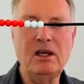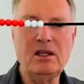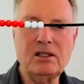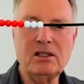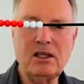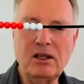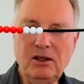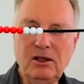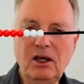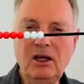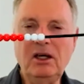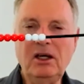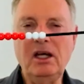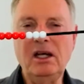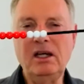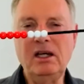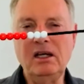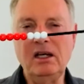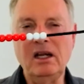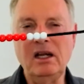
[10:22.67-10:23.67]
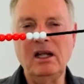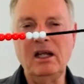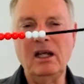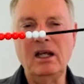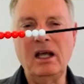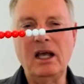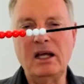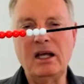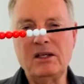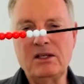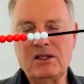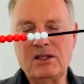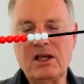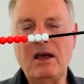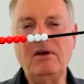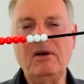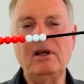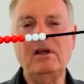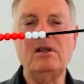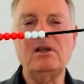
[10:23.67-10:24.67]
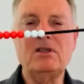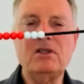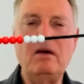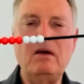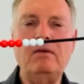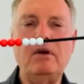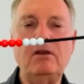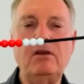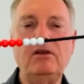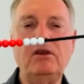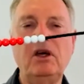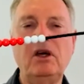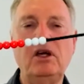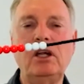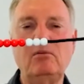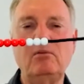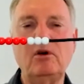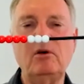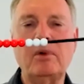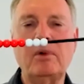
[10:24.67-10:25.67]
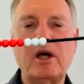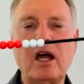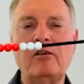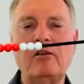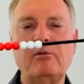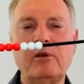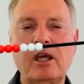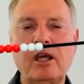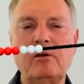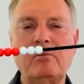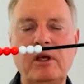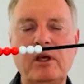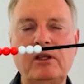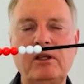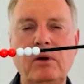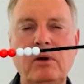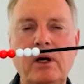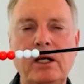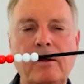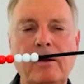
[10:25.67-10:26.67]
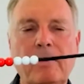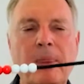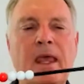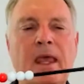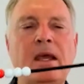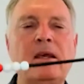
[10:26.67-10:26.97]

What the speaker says: So 13 and 7 and 13 will both give me 20.